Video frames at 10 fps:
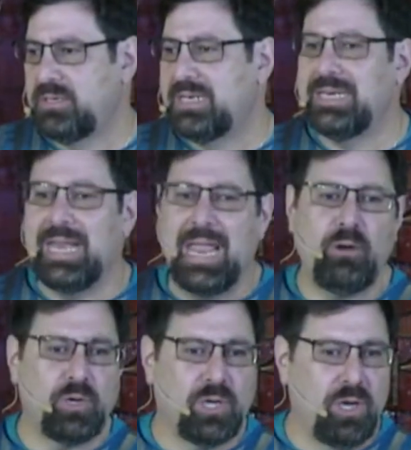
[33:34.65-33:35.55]

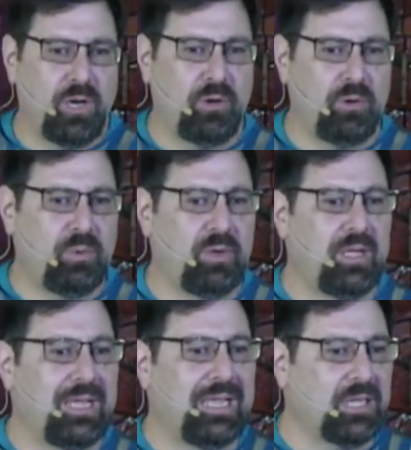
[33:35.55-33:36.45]
Now go
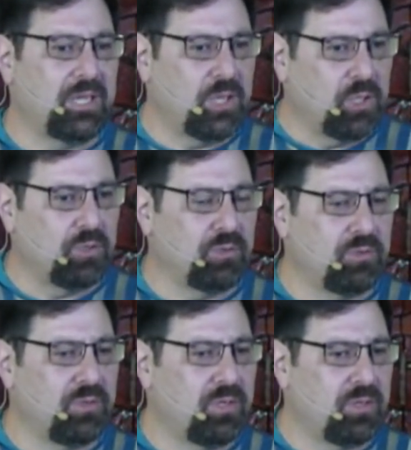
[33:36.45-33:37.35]
and
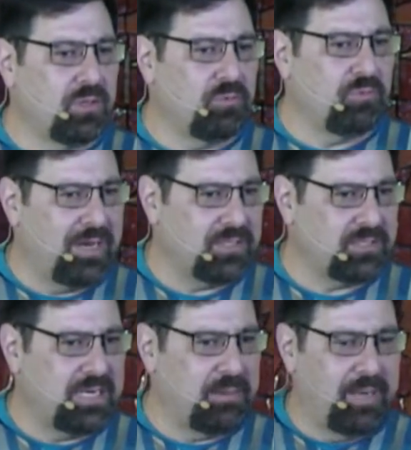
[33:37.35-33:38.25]
learn the rest.
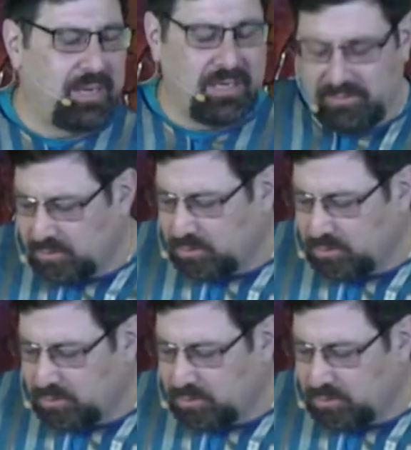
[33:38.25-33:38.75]
Amen. Give the